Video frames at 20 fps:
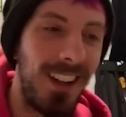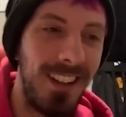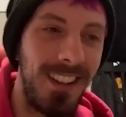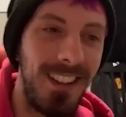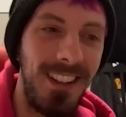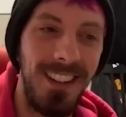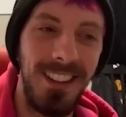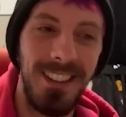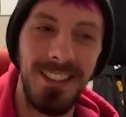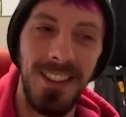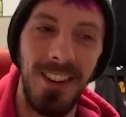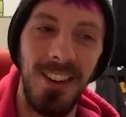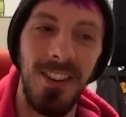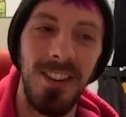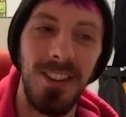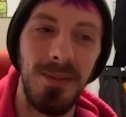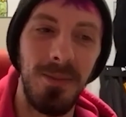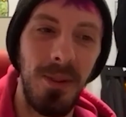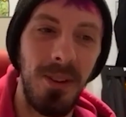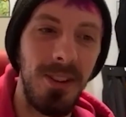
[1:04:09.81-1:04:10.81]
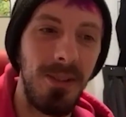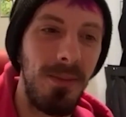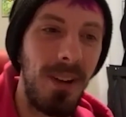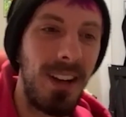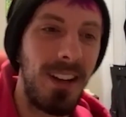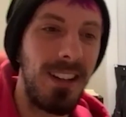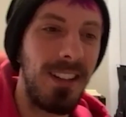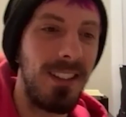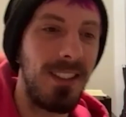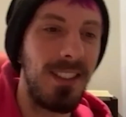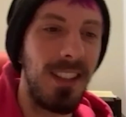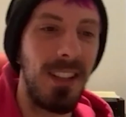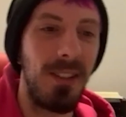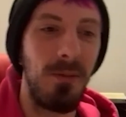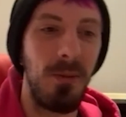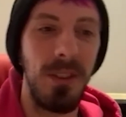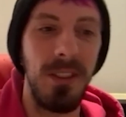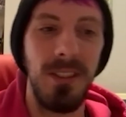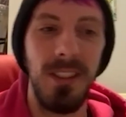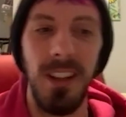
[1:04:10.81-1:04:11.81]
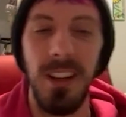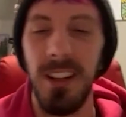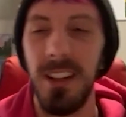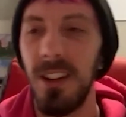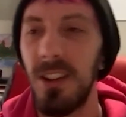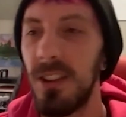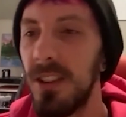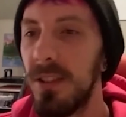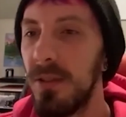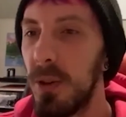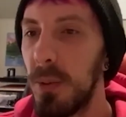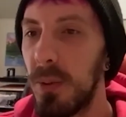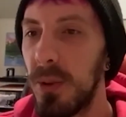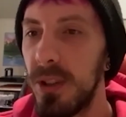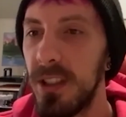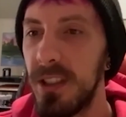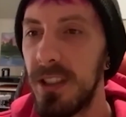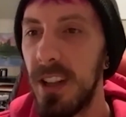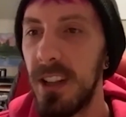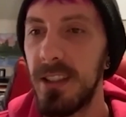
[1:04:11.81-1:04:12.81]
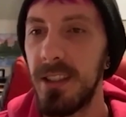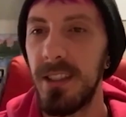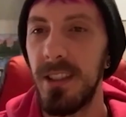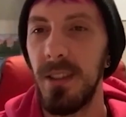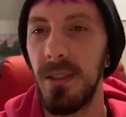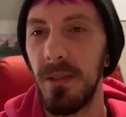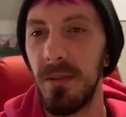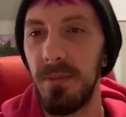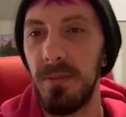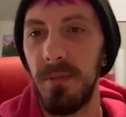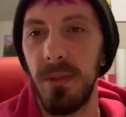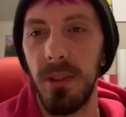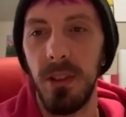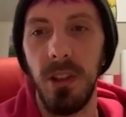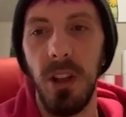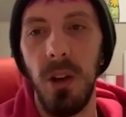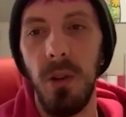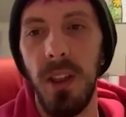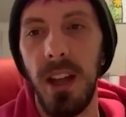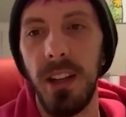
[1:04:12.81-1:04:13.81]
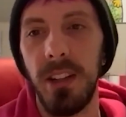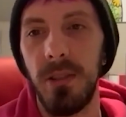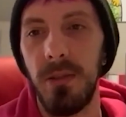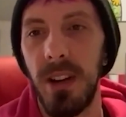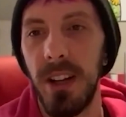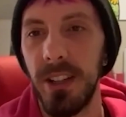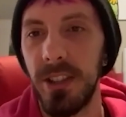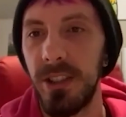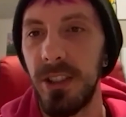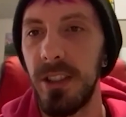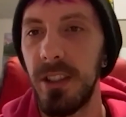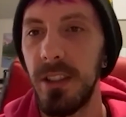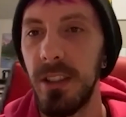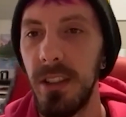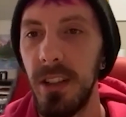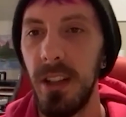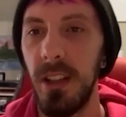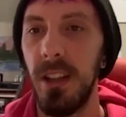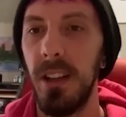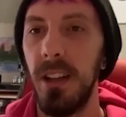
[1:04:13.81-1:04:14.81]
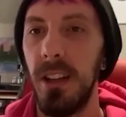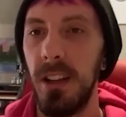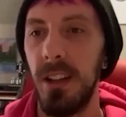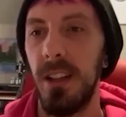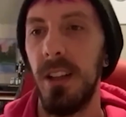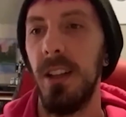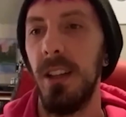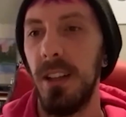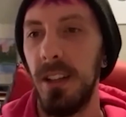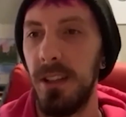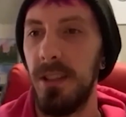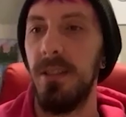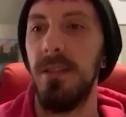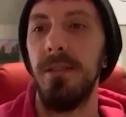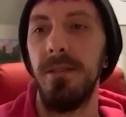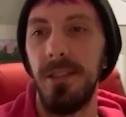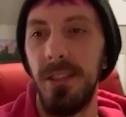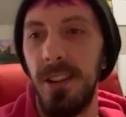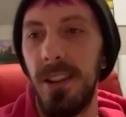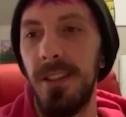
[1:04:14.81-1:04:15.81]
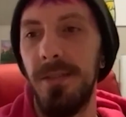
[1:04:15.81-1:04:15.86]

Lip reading: It's the hardest part about it is like resetting all of your presets to go that direction. You know?